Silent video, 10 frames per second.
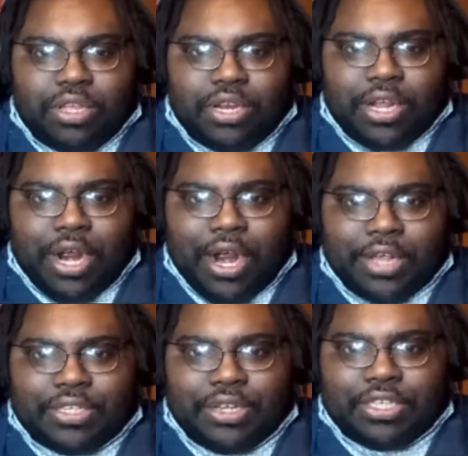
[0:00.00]
All
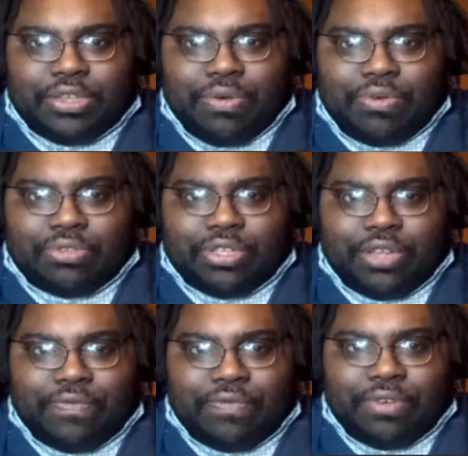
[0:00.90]
right, so let's go on to
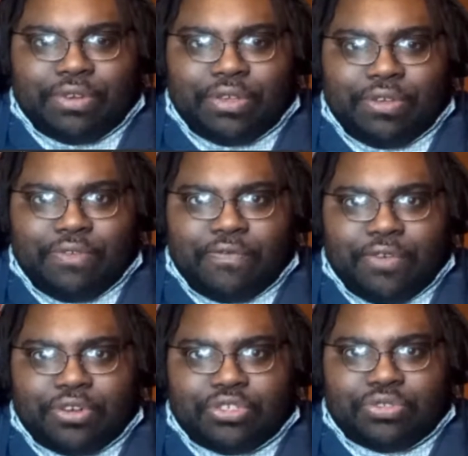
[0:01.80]
the
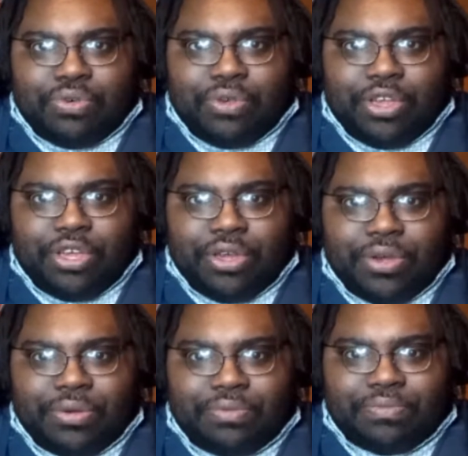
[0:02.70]
first story
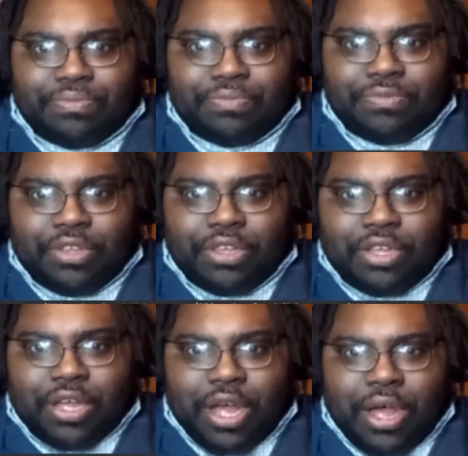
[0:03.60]
here.
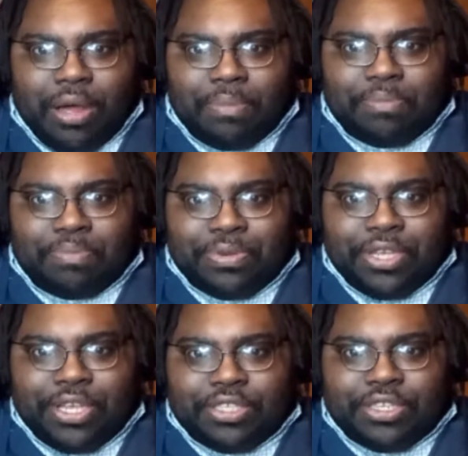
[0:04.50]

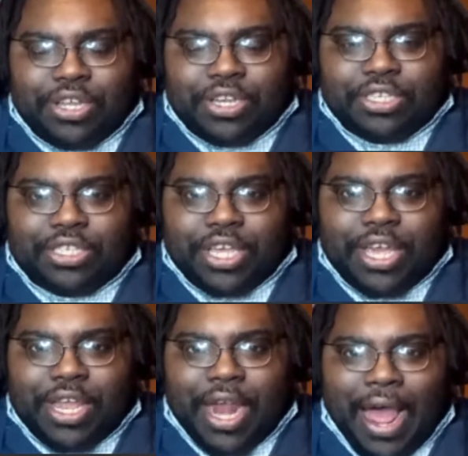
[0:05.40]
Please
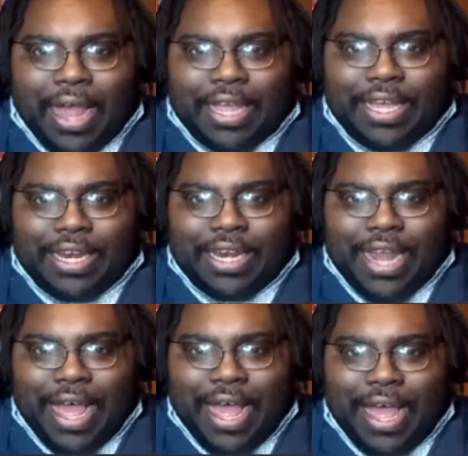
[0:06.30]
understand, I
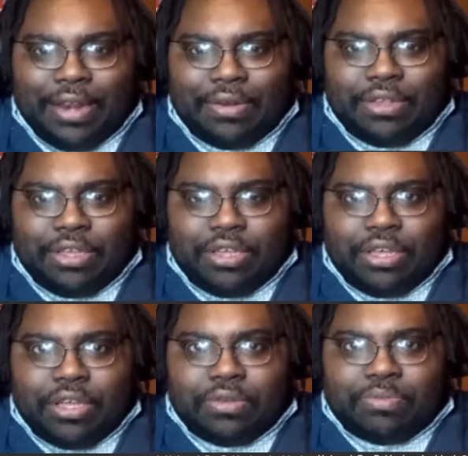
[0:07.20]
cannot
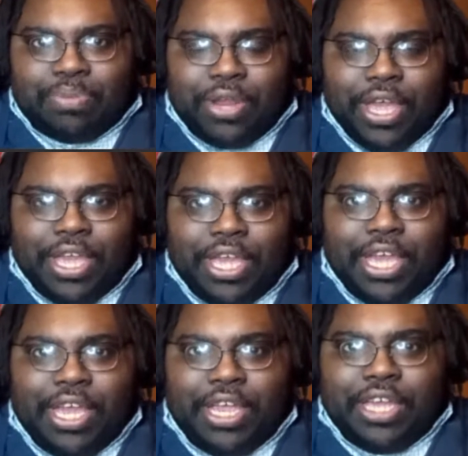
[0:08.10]
play
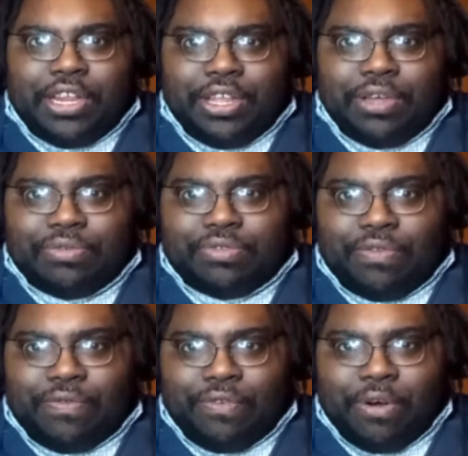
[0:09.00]
any clips
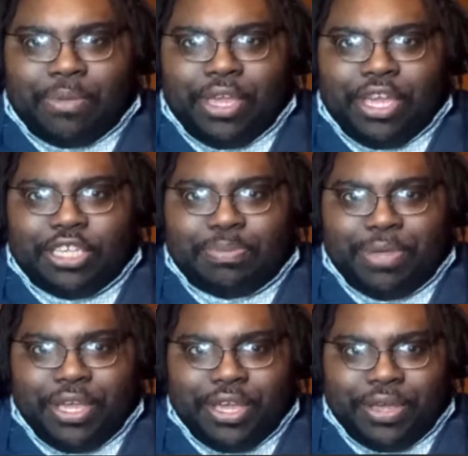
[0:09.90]
from
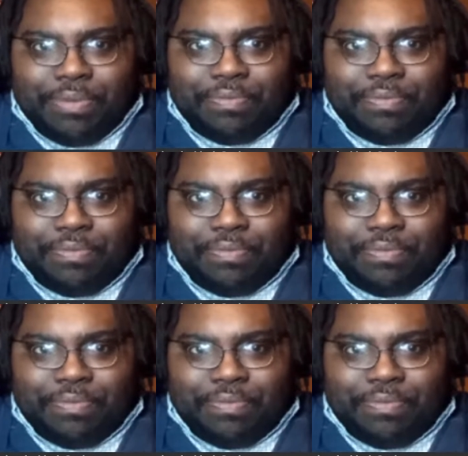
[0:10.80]
ESPN.